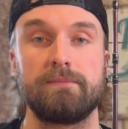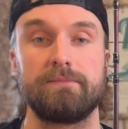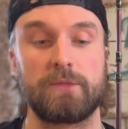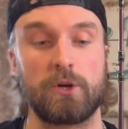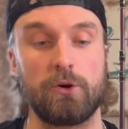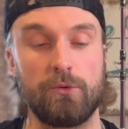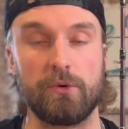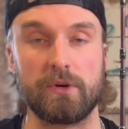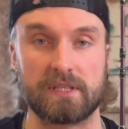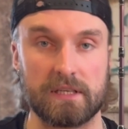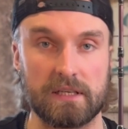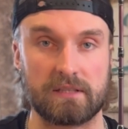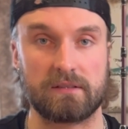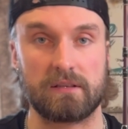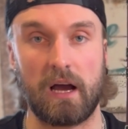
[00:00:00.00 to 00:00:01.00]
could
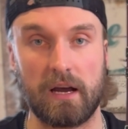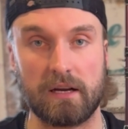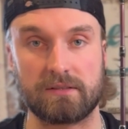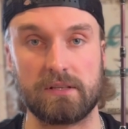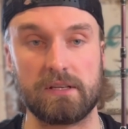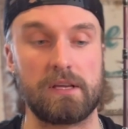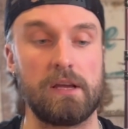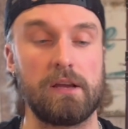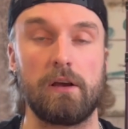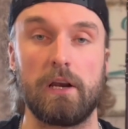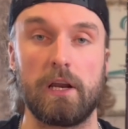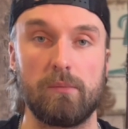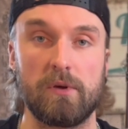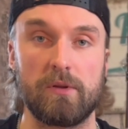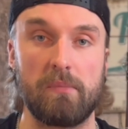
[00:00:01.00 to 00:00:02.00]
resist high sticking a
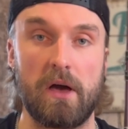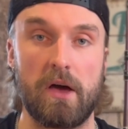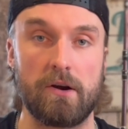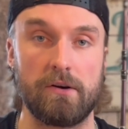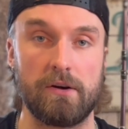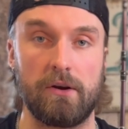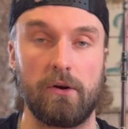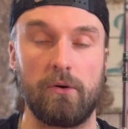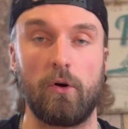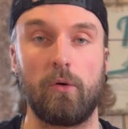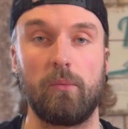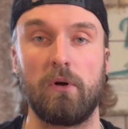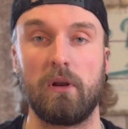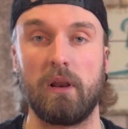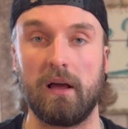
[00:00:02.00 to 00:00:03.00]
little bit better than a
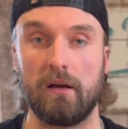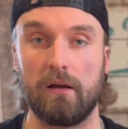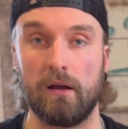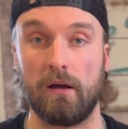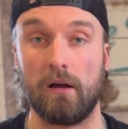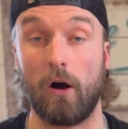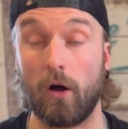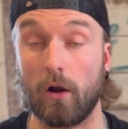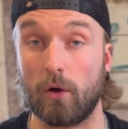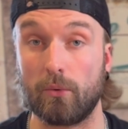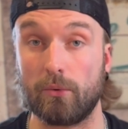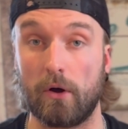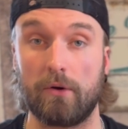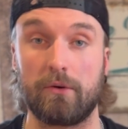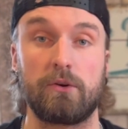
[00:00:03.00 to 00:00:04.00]
normal hollow
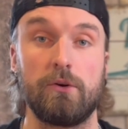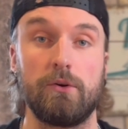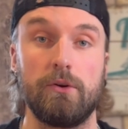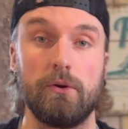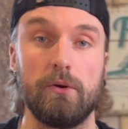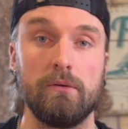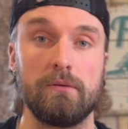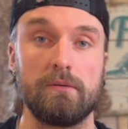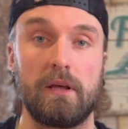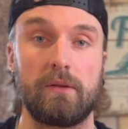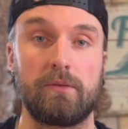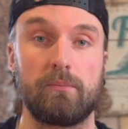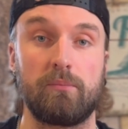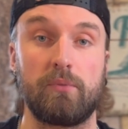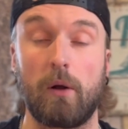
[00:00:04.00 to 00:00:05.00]
rod could do.
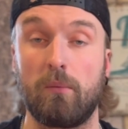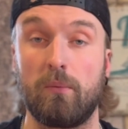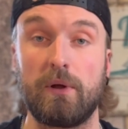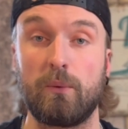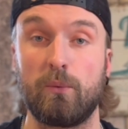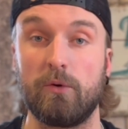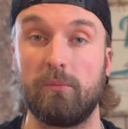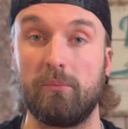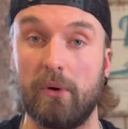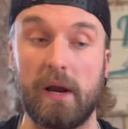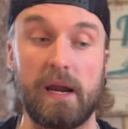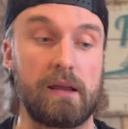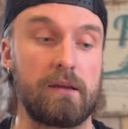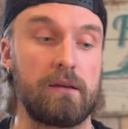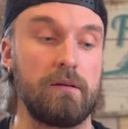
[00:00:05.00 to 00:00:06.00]
That probably would
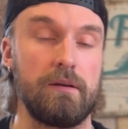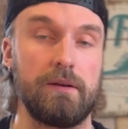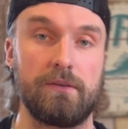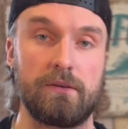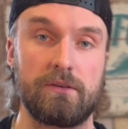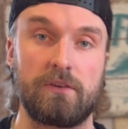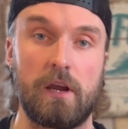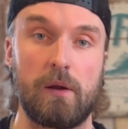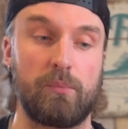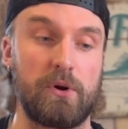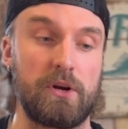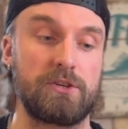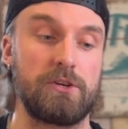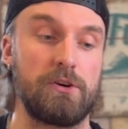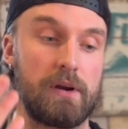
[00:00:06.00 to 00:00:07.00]
break in the same
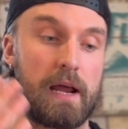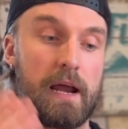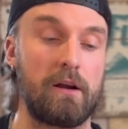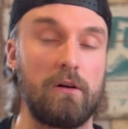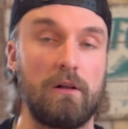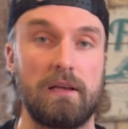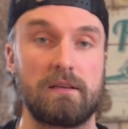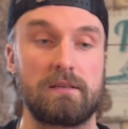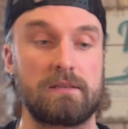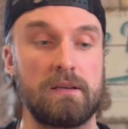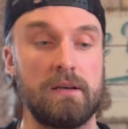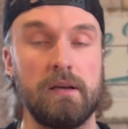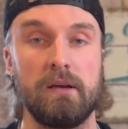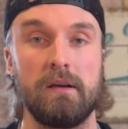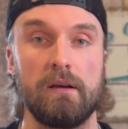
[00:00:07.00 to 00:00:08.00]
pressure and angle as
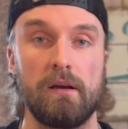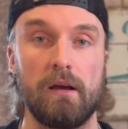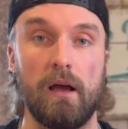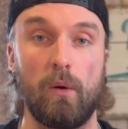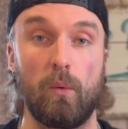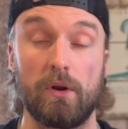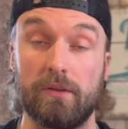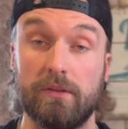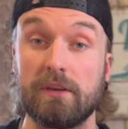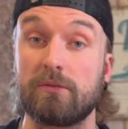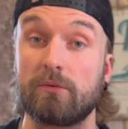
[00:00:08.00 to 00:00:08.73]
one of these